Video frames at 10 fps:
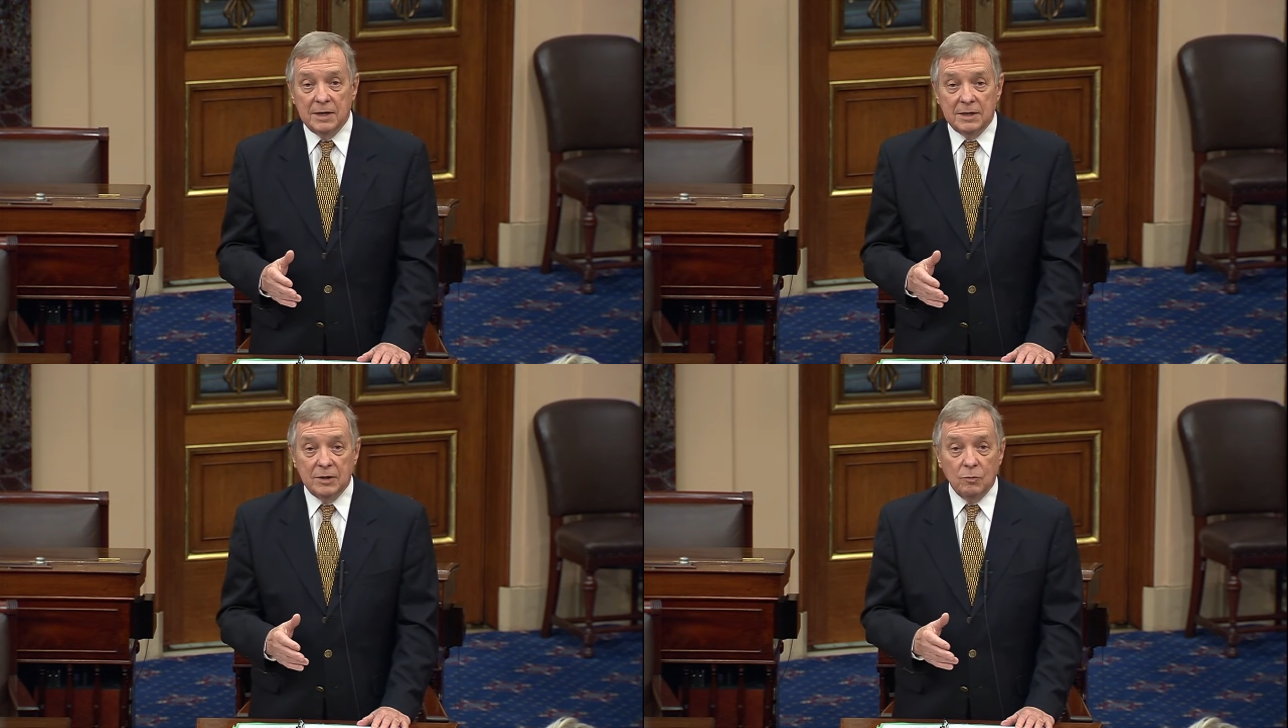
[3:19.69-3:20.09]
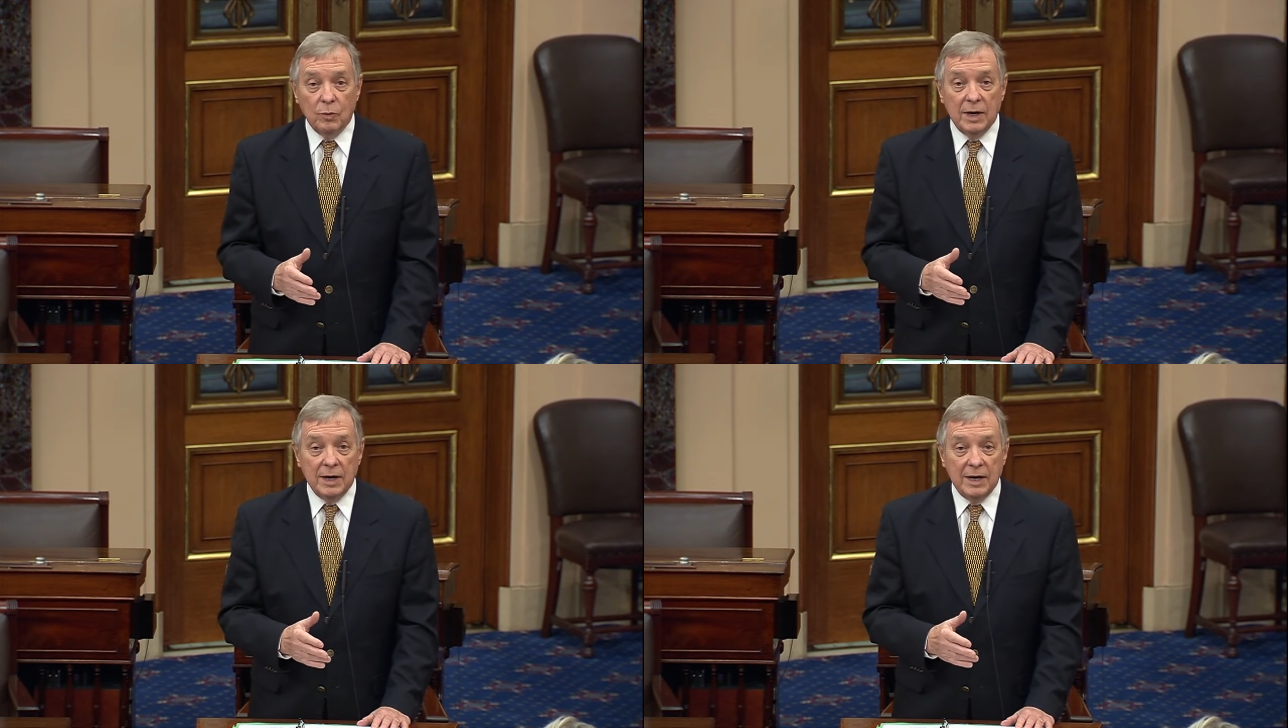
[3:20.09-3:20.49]
didn't
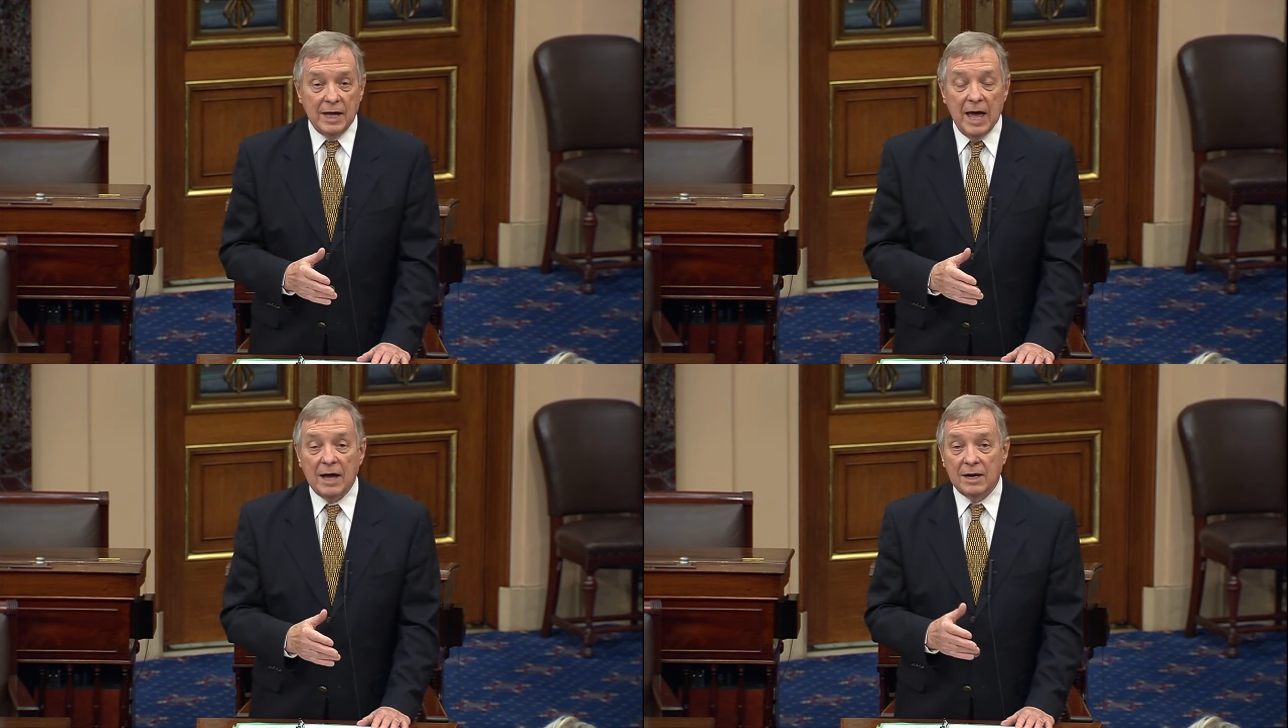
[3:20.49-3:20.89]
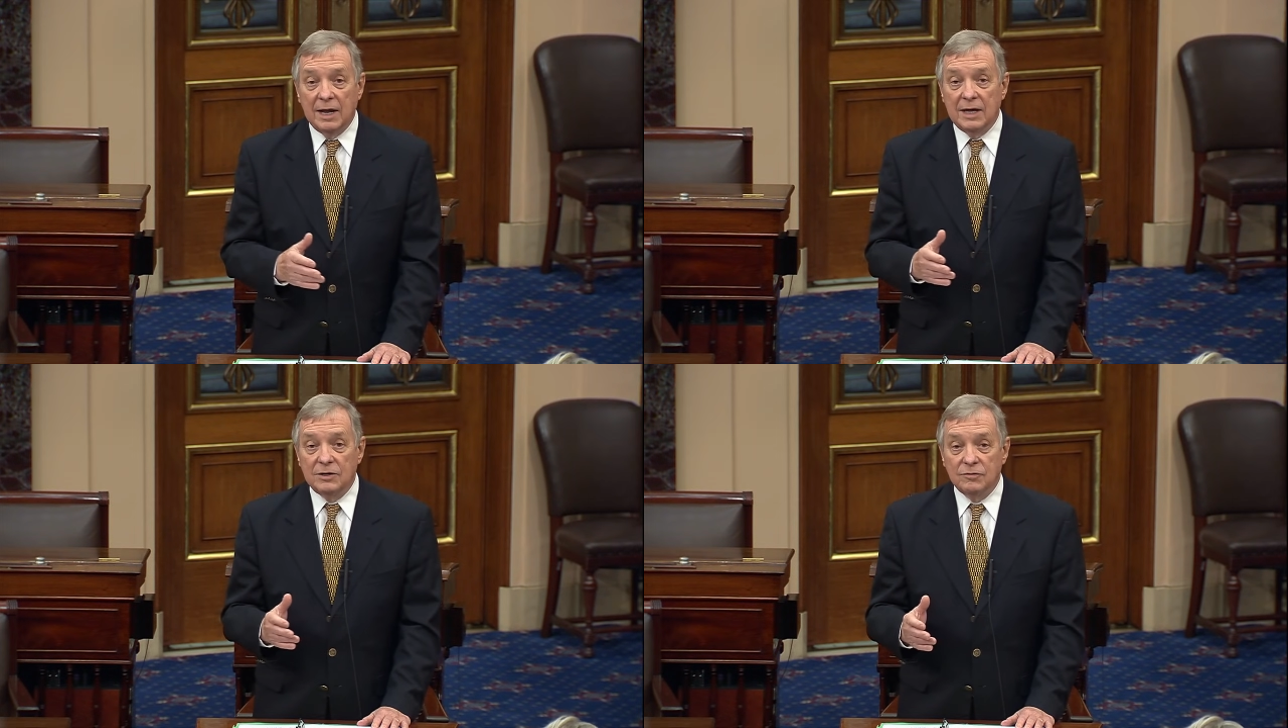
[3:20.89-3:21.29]
win any
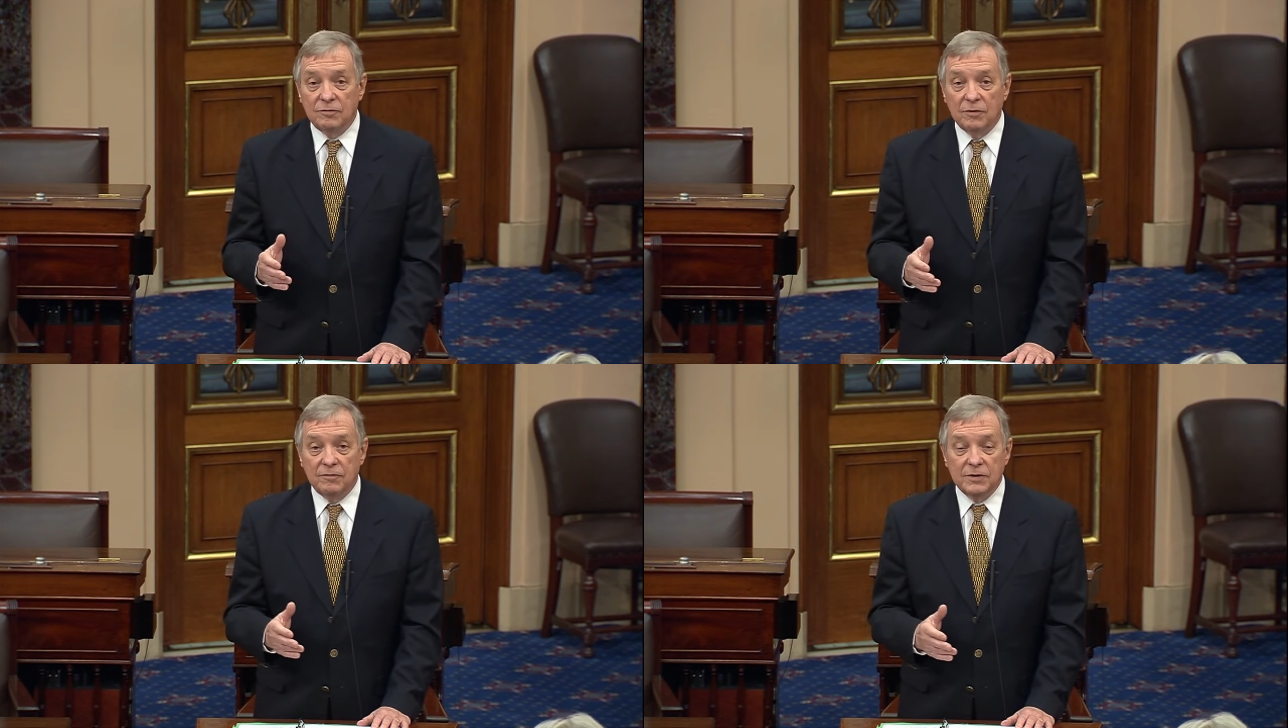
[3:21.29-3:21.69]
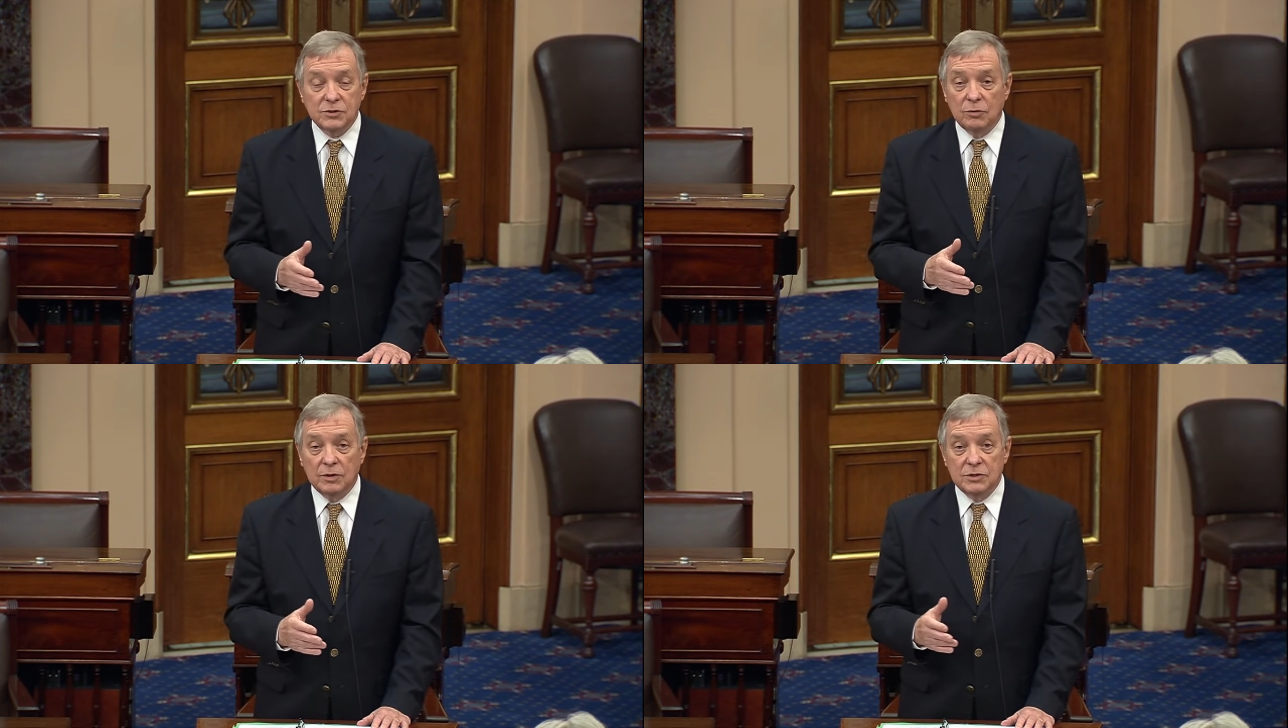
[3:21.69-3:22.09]
accolades for
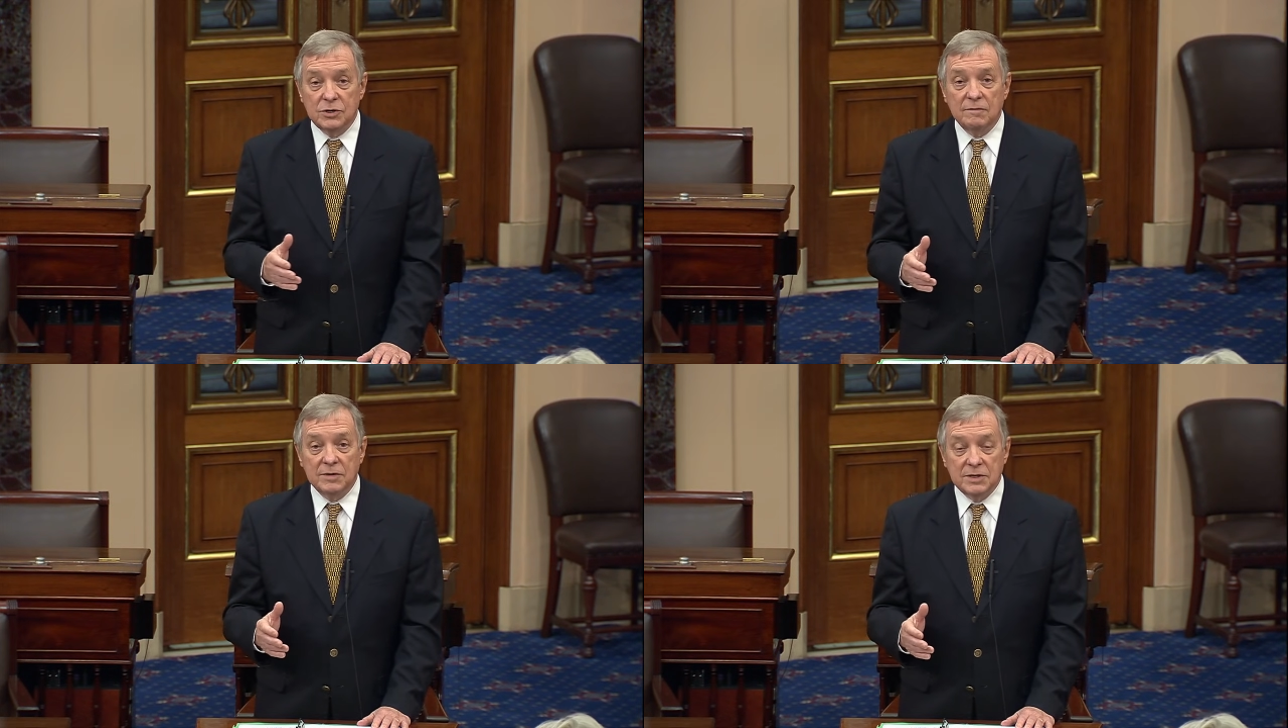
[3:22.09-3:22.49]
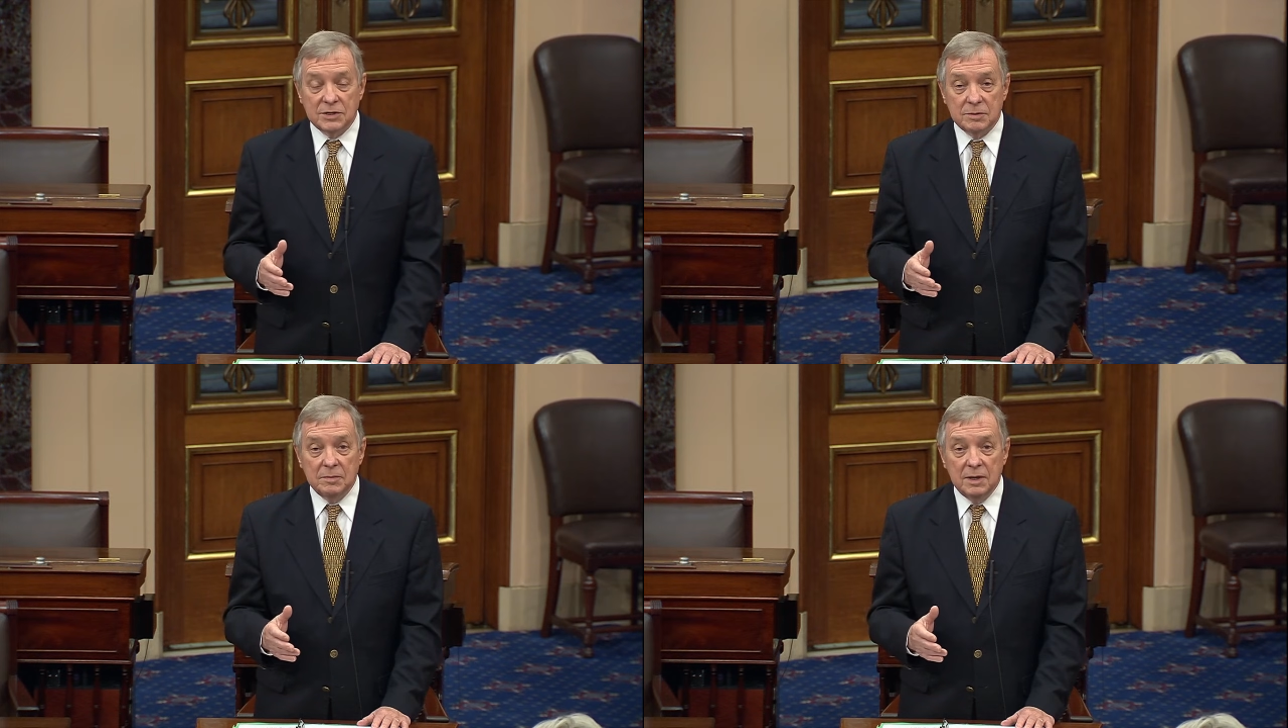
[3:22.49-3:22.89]
fiscal
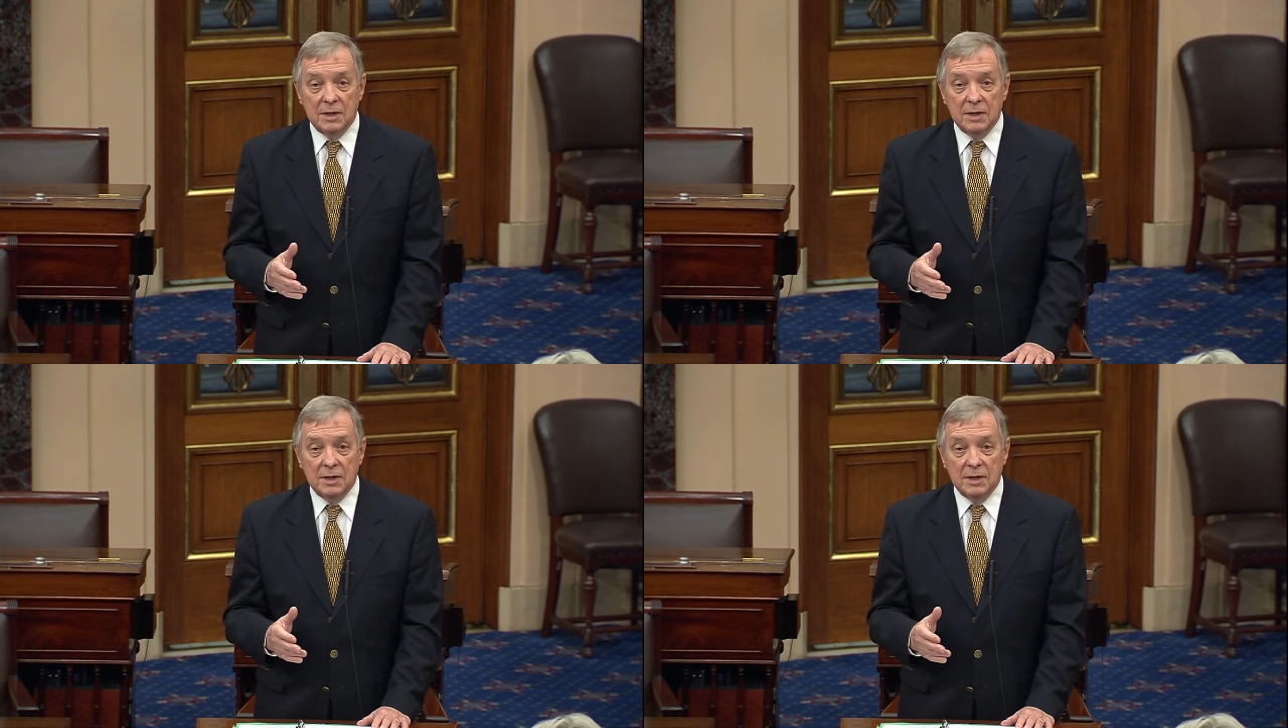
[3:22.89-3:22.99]
conservatism.